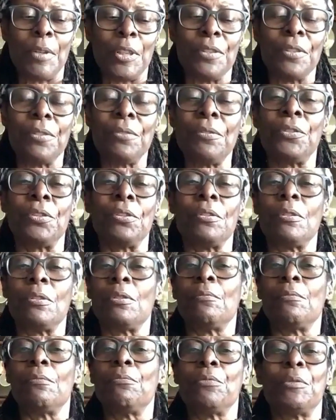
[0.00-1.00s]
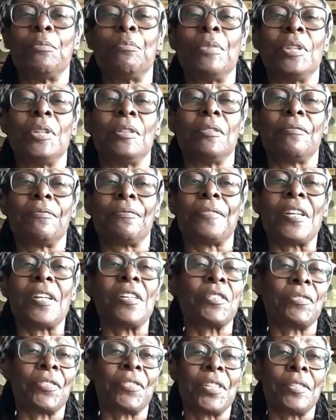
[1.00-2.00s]
But you two would be
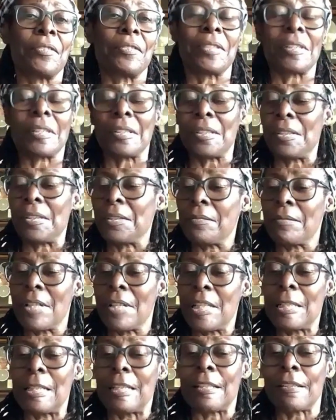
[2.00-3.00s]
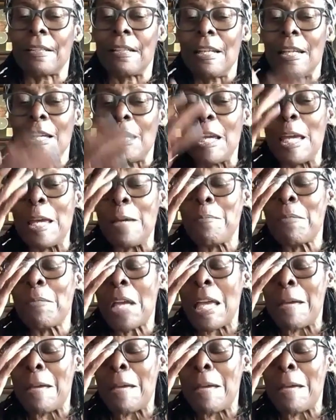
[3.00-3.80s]
fast friends, I can tell you right now. And